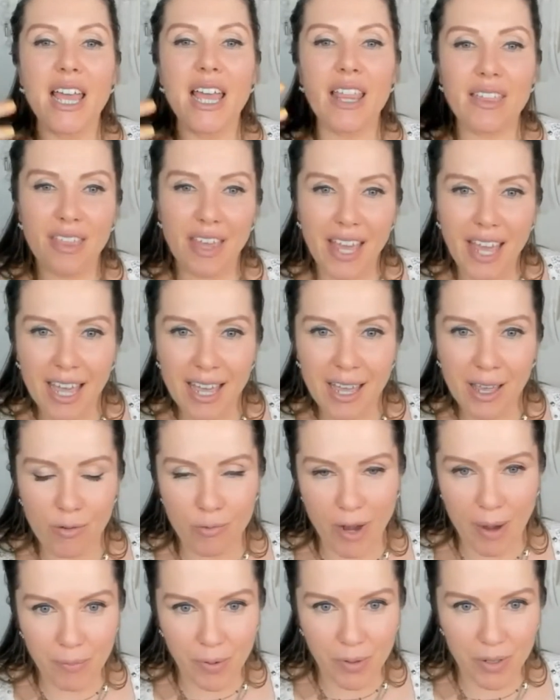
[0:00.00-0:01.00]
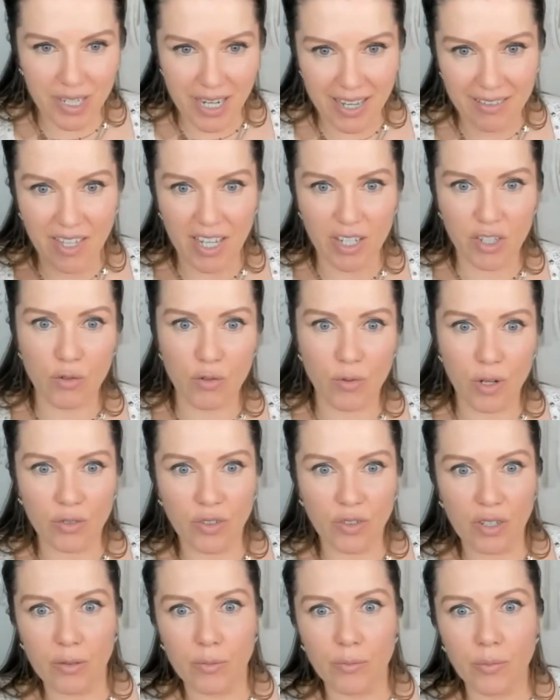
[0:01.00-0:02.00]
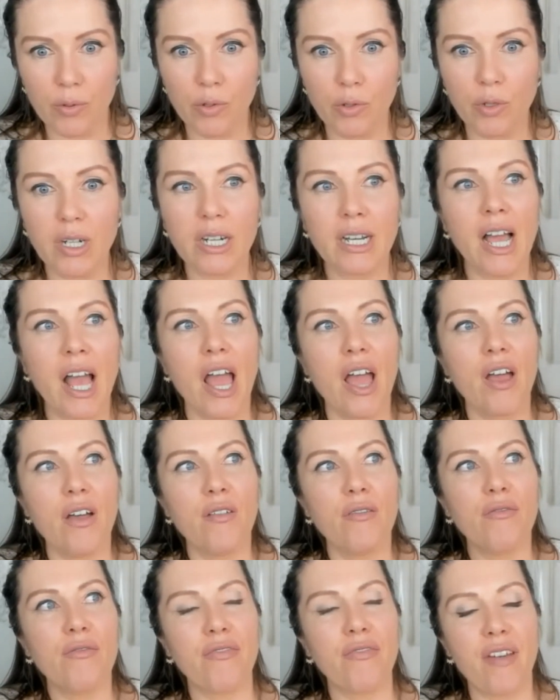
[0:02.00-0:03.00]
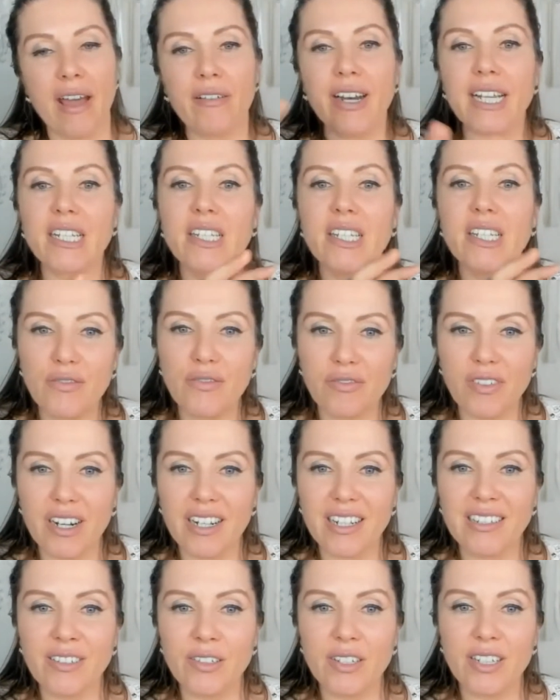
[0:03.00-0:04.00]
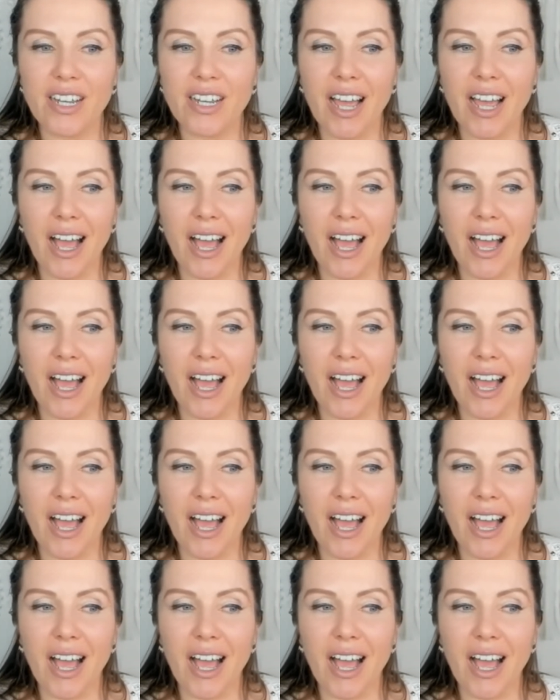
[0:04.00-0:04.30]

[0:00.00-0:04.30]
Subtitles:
they represent, as you wrote in the book, very different